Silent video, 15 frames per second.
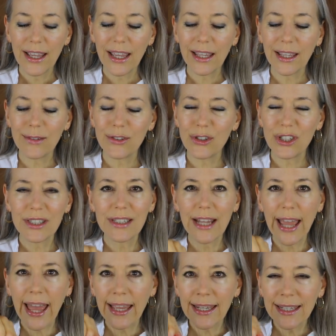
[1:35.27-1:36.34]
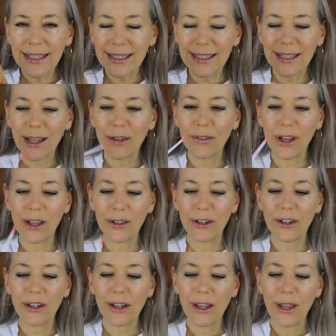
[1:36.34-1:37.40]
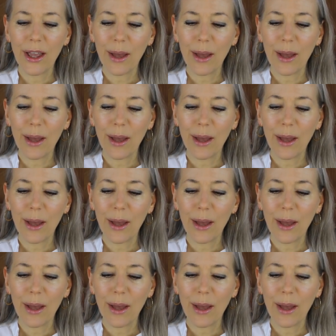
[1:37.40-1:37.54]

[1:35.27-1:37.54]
It gives just a hint of color,